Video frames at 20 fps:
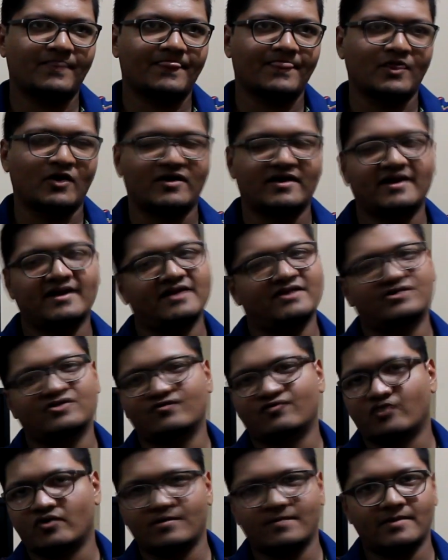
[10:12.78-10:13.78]
not an issue
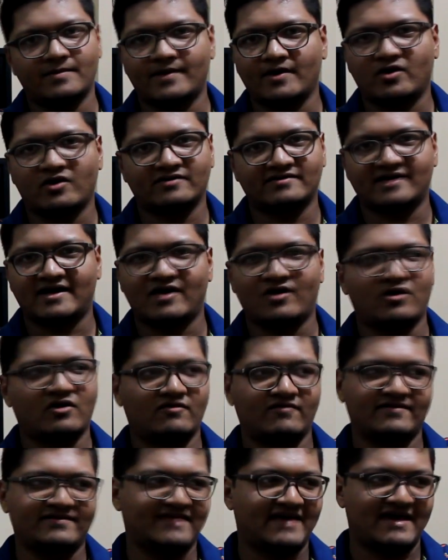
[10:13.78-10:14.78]
for me because I
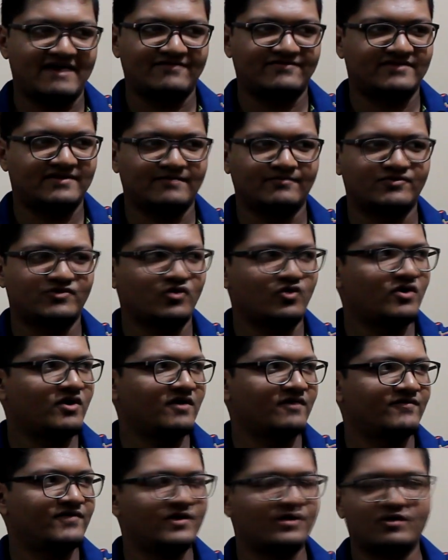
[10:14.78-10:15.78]
always have some sort
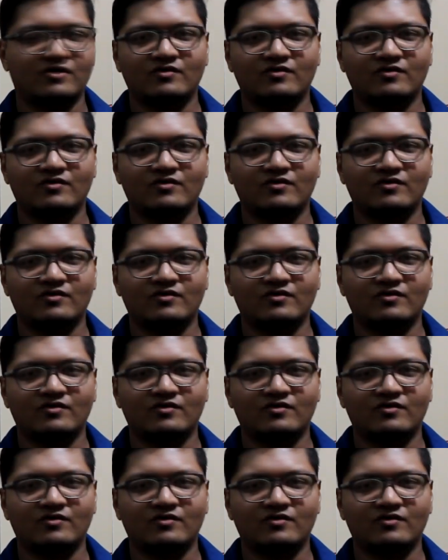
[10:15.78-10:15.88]
of